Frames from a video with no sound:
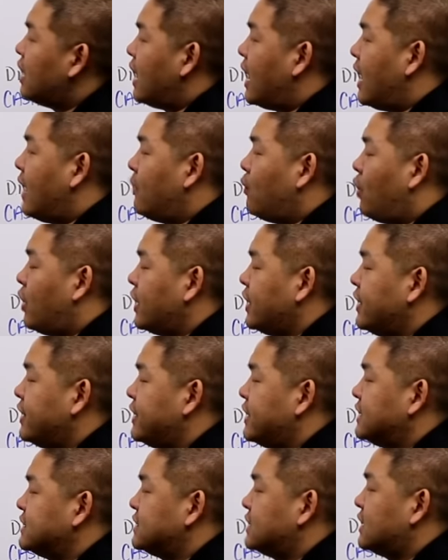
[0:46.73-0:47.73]
Um, one of the
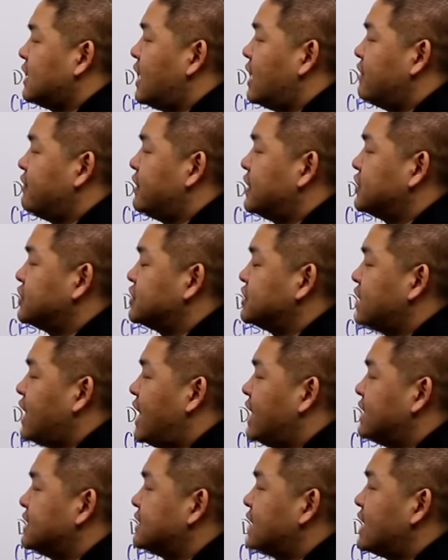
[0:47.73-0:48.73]
things to kind of
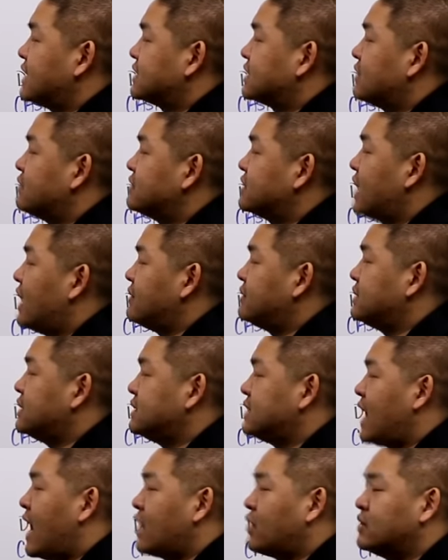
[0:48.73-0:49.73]
understand is that sometimes
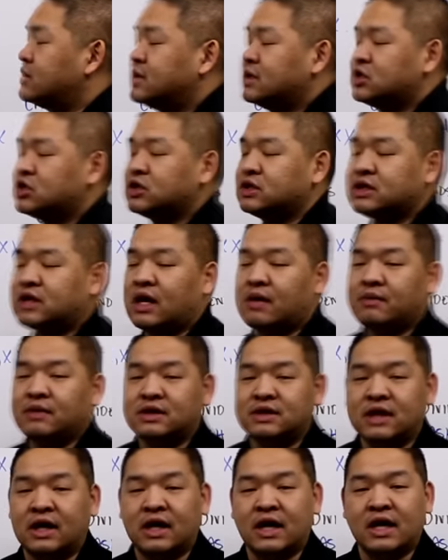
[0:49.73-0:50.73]
these acquisitions can
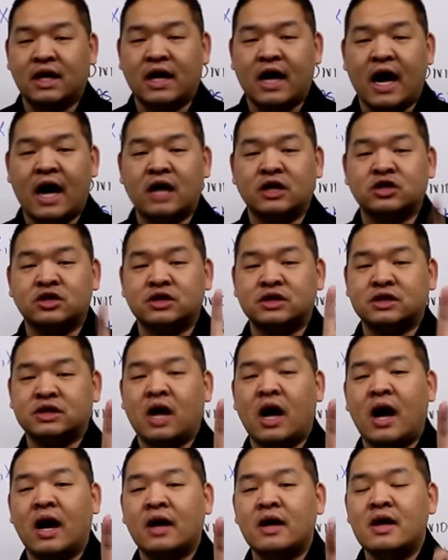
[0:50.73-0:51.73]
be done in cash and
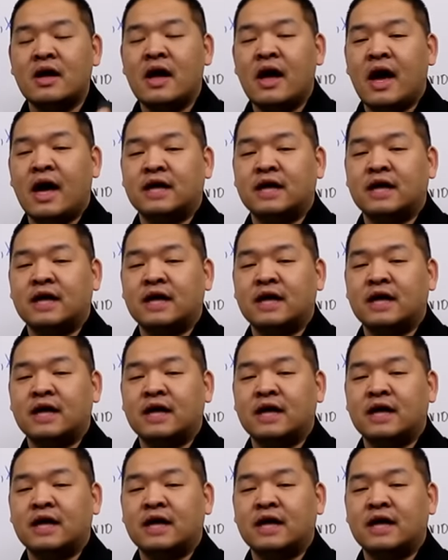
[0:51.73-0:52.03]
stock,